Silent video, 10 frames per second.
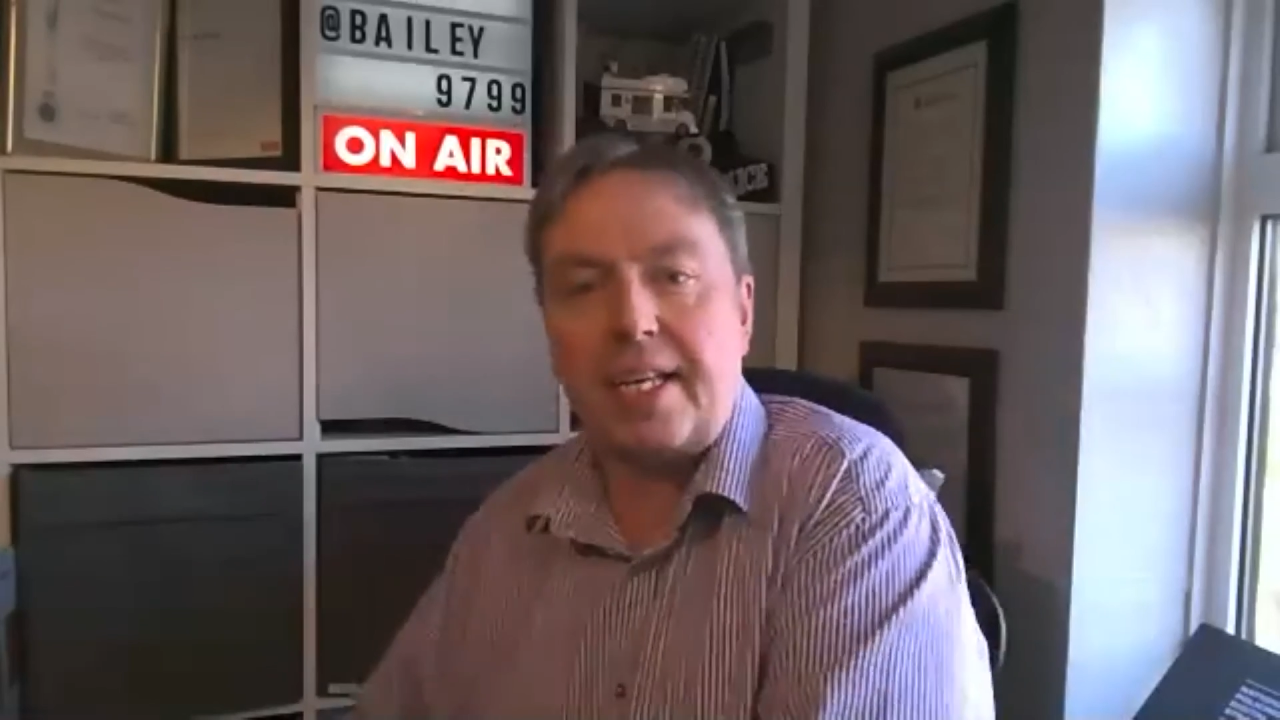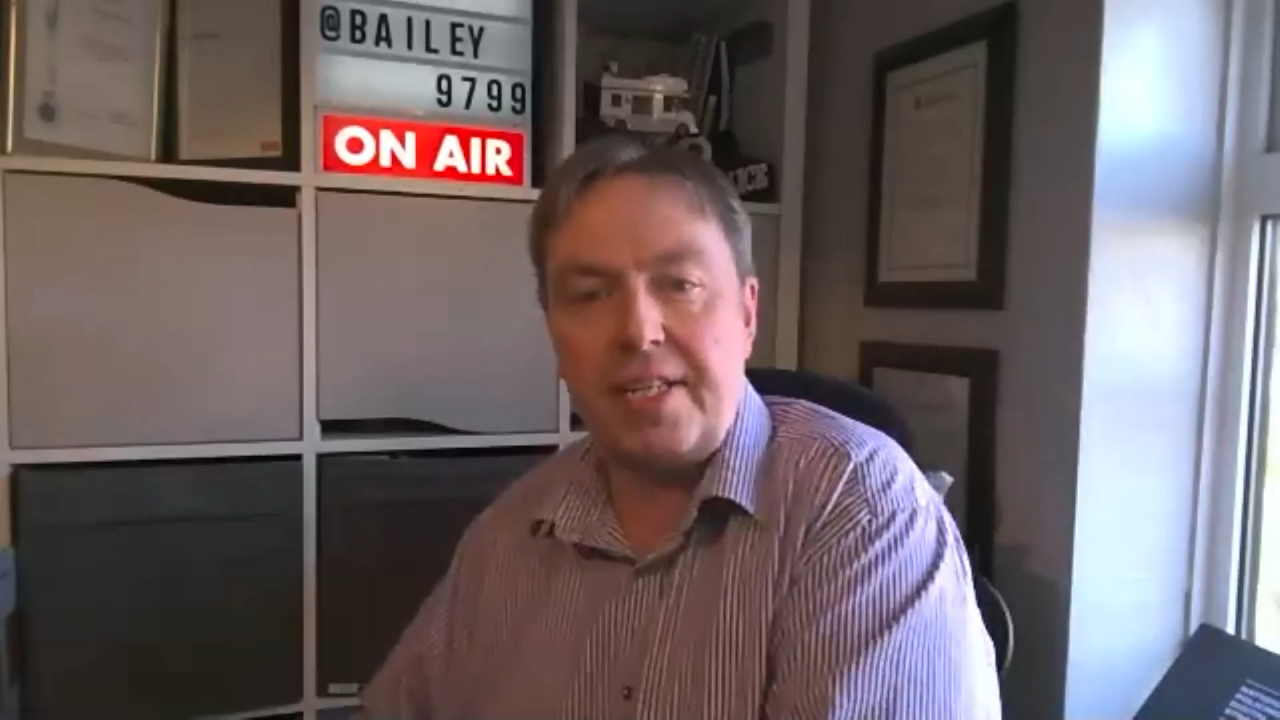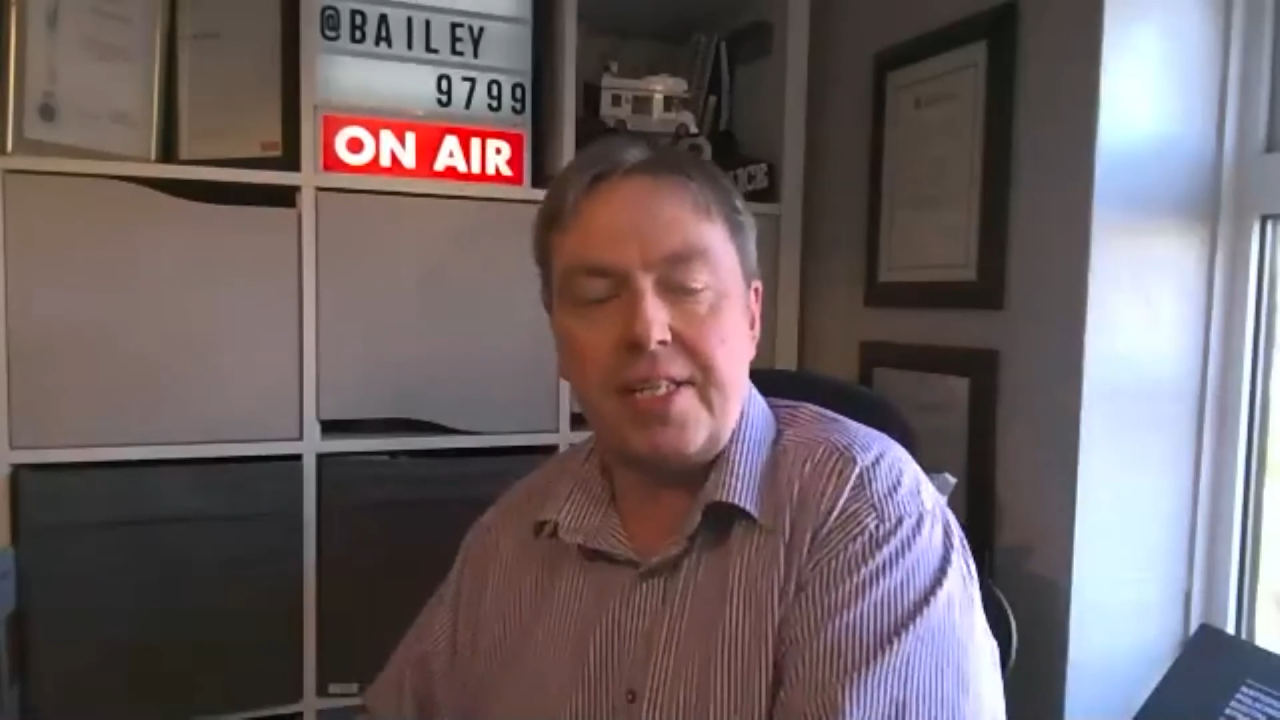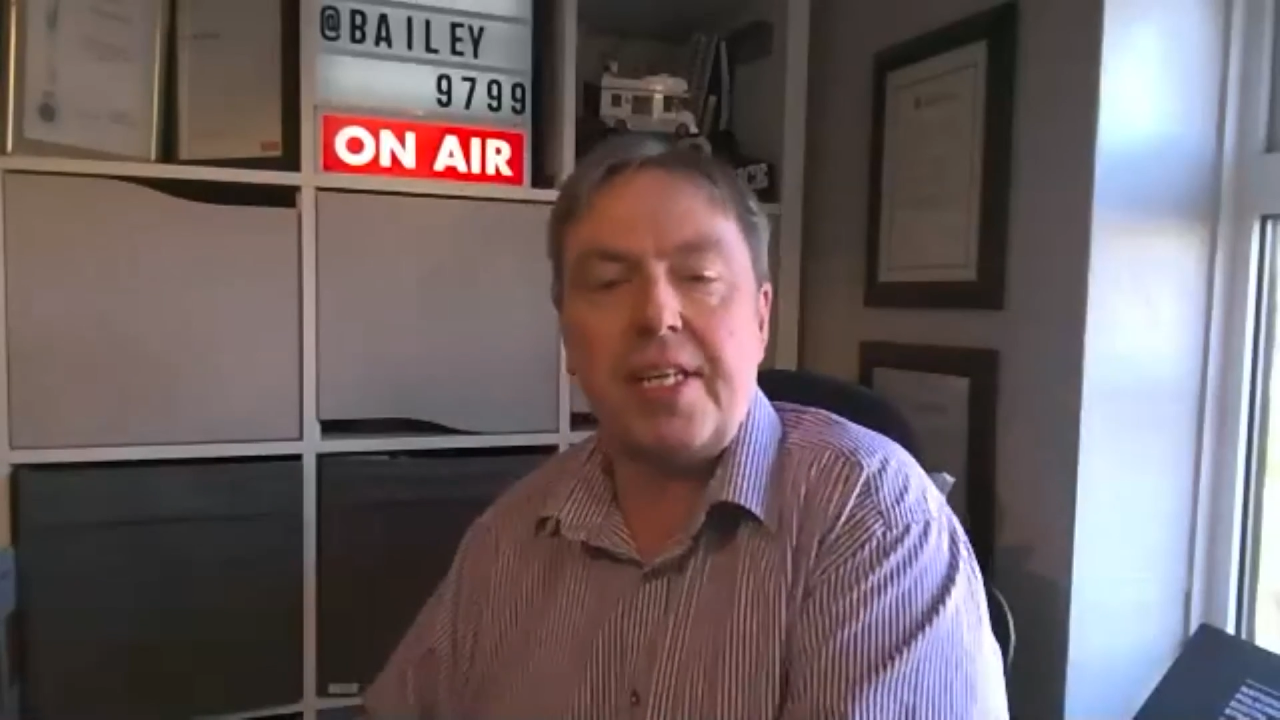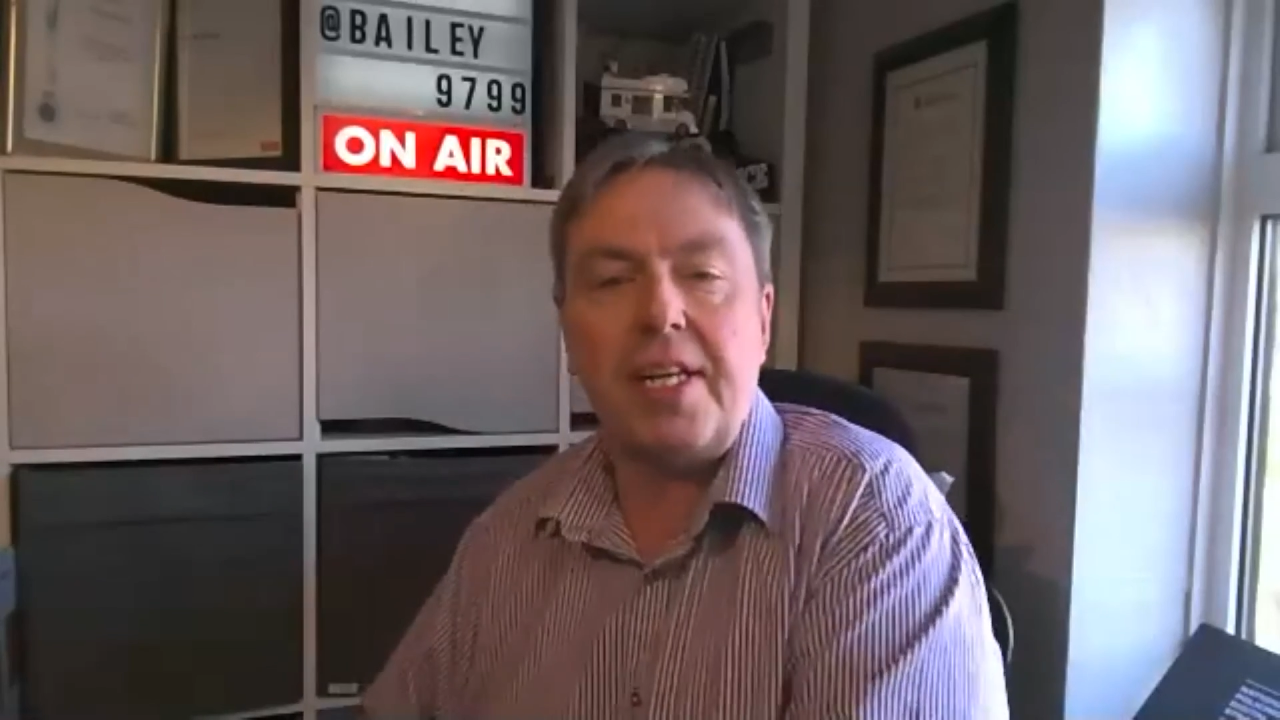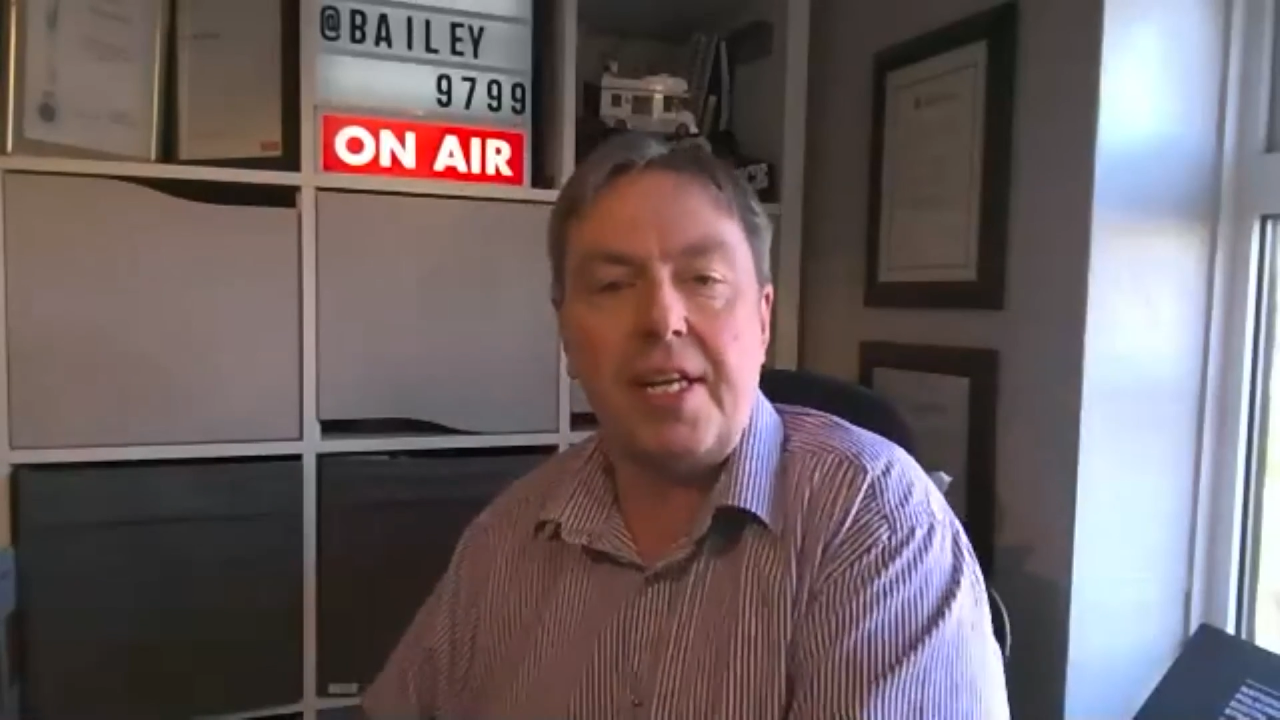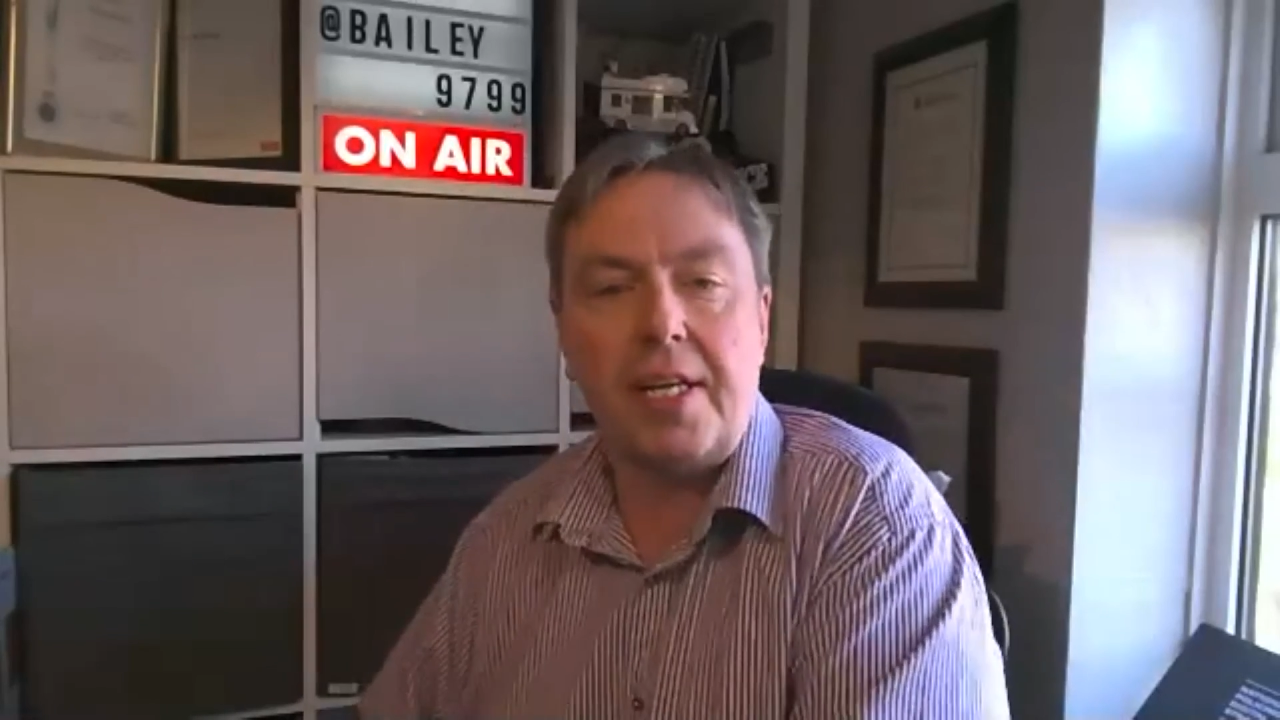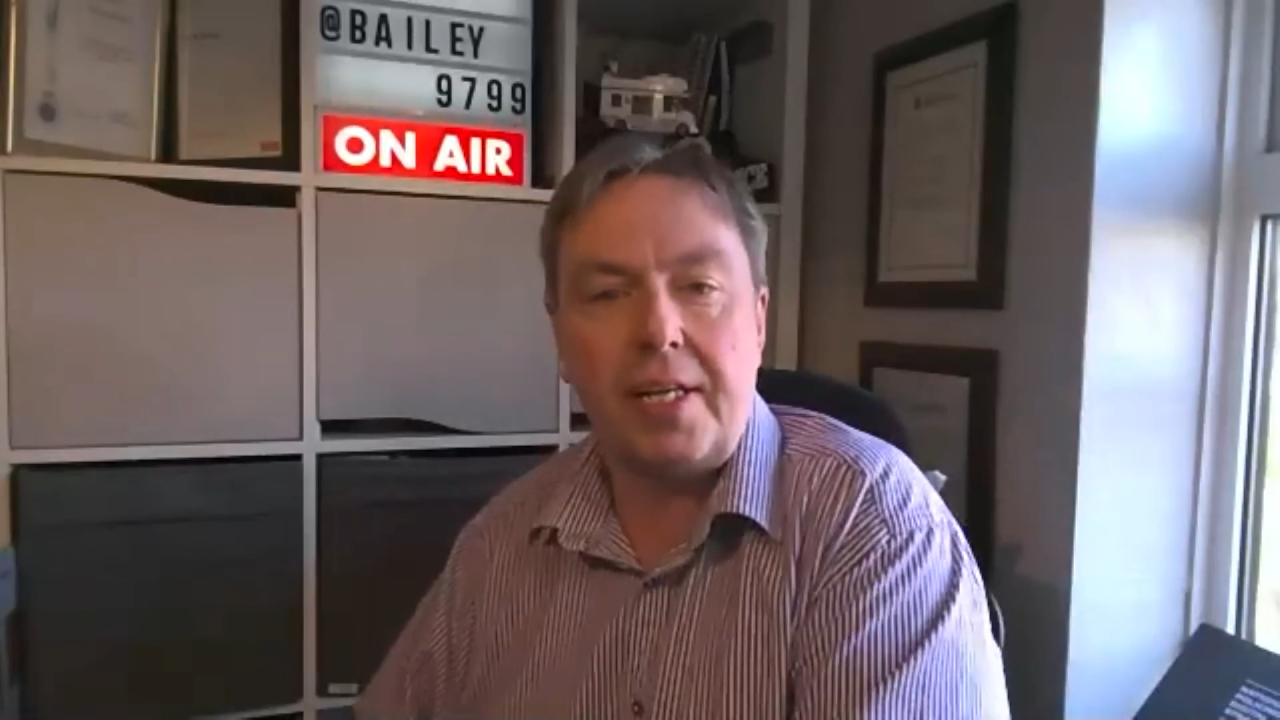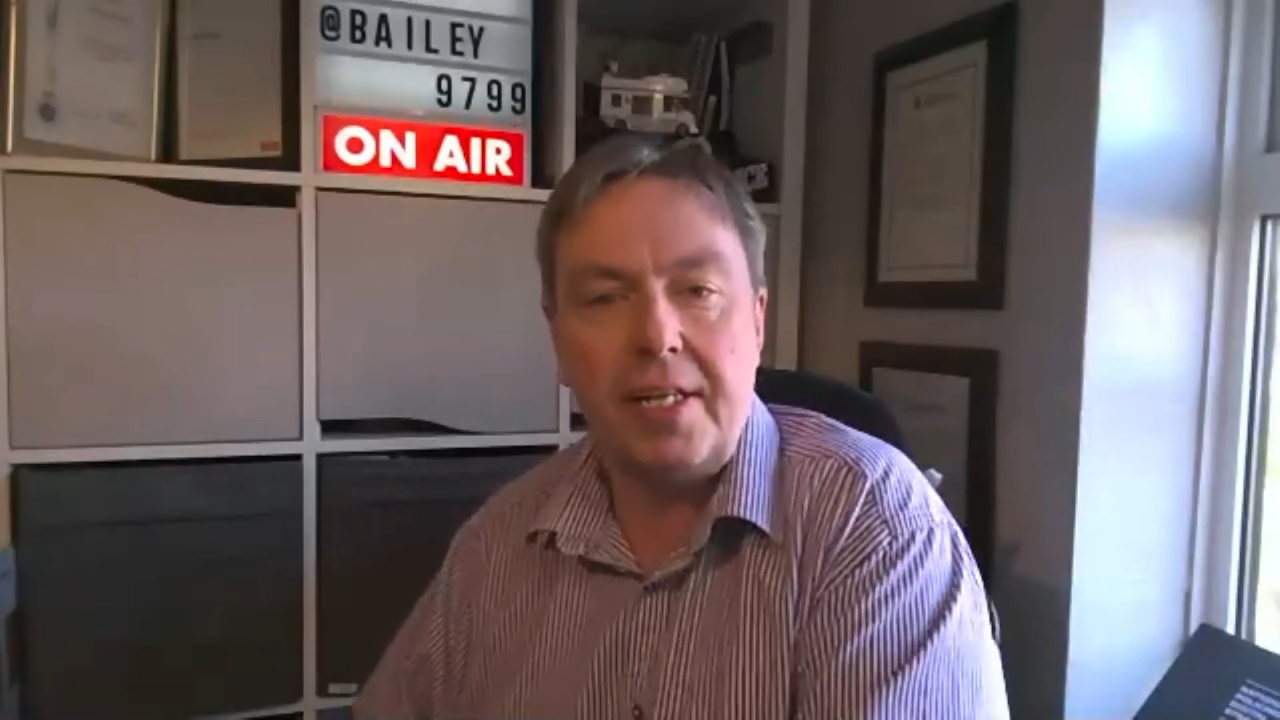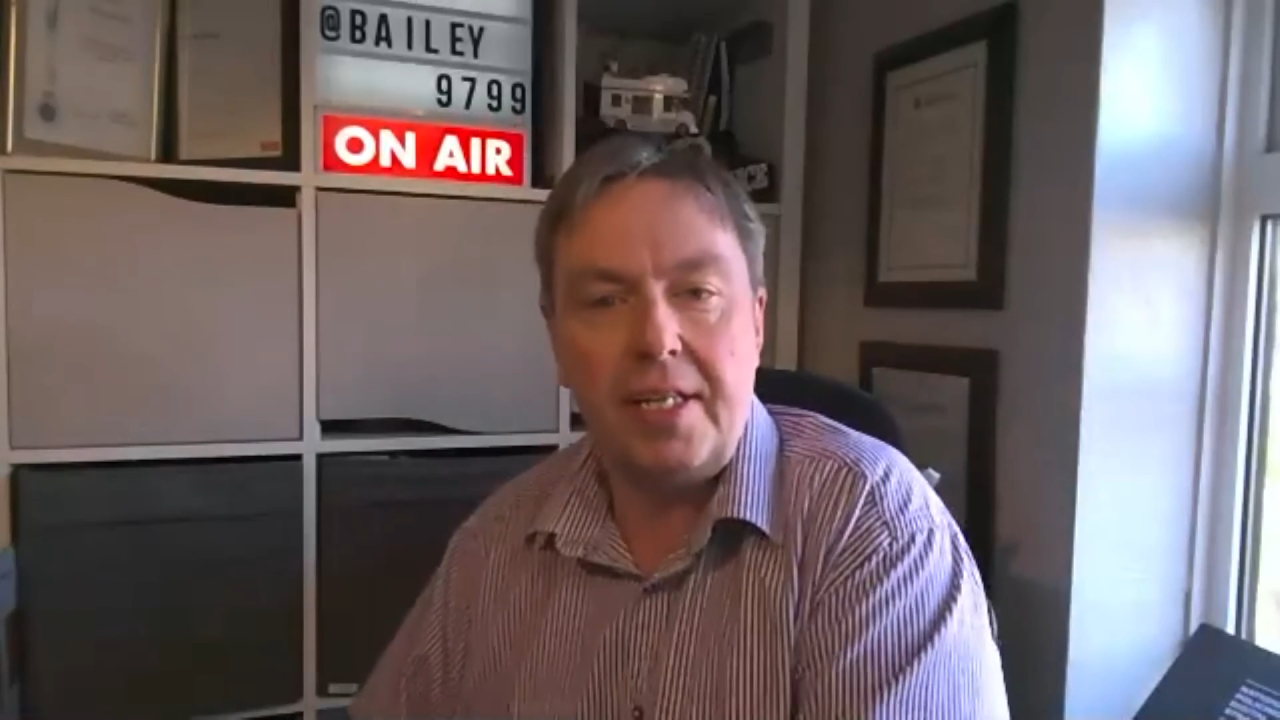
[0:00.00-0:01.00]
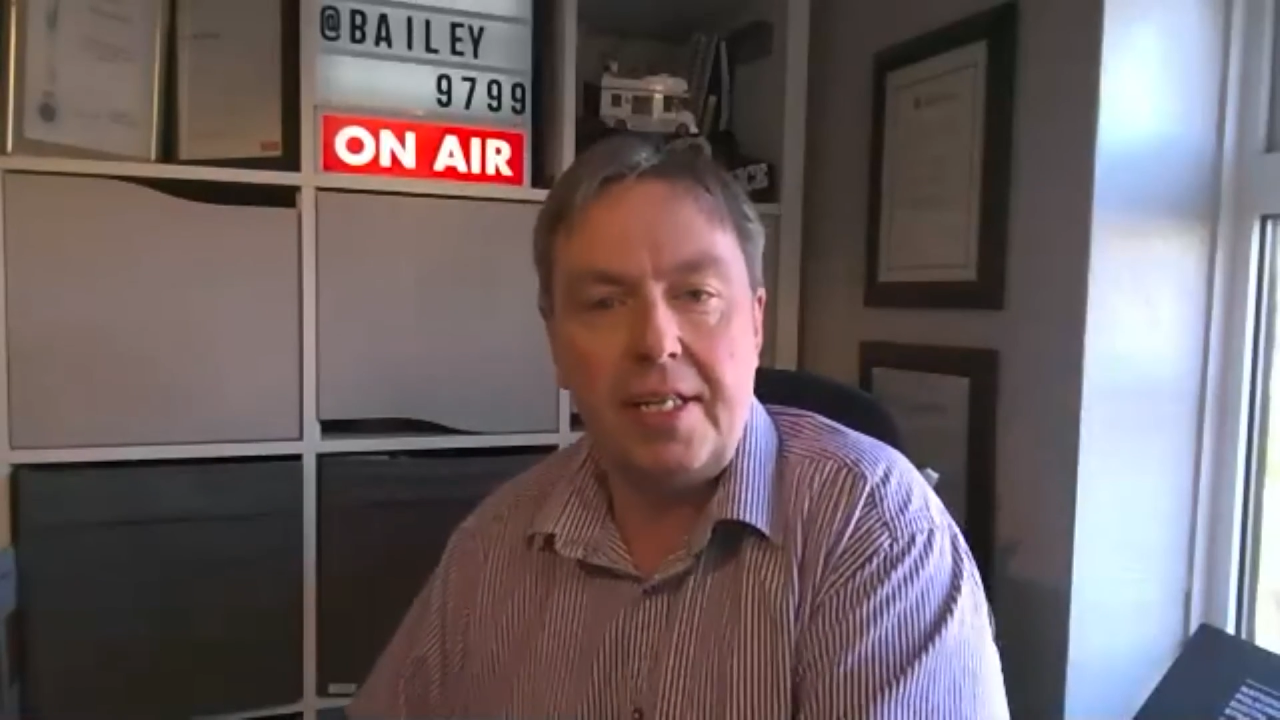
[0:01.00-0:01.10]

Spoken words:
concern,